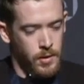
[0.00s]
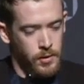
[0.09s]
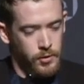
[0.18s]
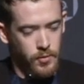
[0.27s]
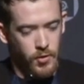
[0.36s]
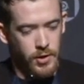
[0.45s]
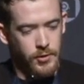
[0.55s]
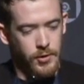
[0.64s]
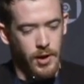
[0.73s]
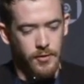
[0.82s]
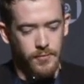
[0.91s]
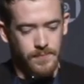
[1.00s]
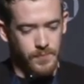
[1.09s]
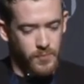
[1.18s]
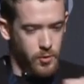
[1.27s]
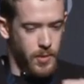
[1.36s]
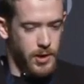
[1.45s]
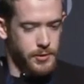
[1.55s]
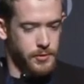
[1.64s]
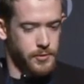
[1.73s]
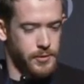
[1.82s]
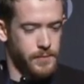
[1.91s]
So the fun stuff, new
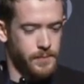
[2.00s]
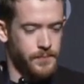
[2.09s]
modules.